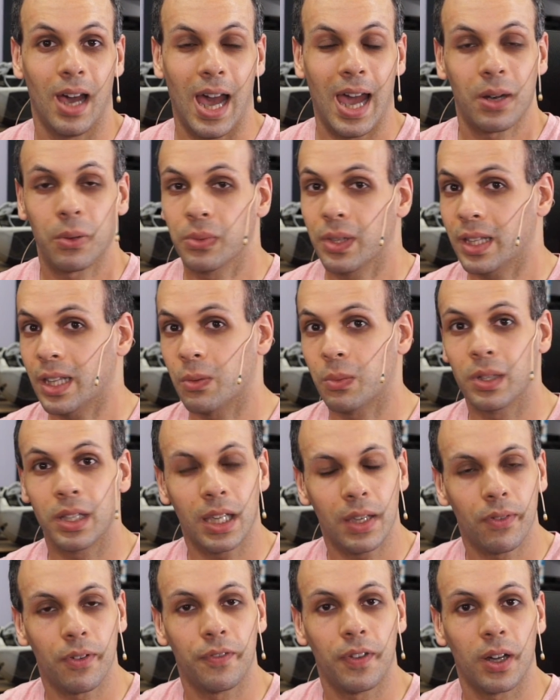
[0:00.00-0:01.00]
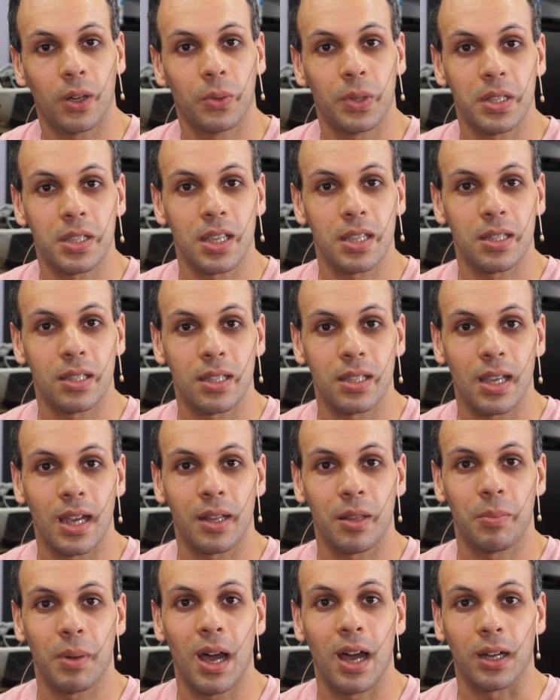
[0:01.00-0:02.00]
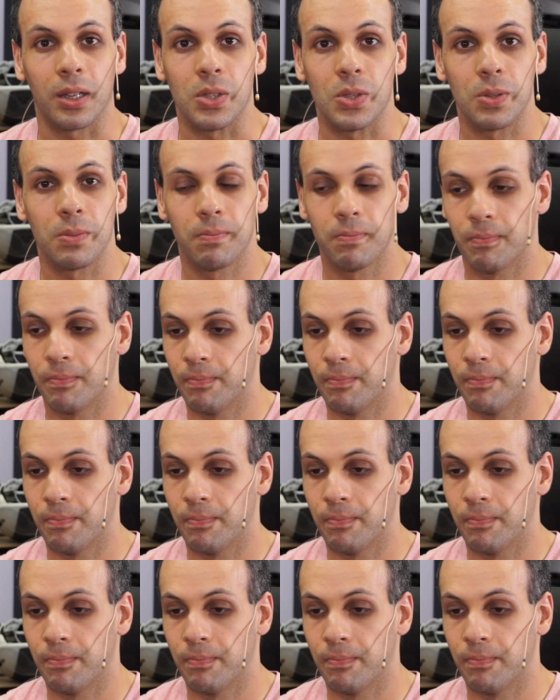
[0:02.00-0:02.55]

I don't think they really give a fuck what it says on the side of the box.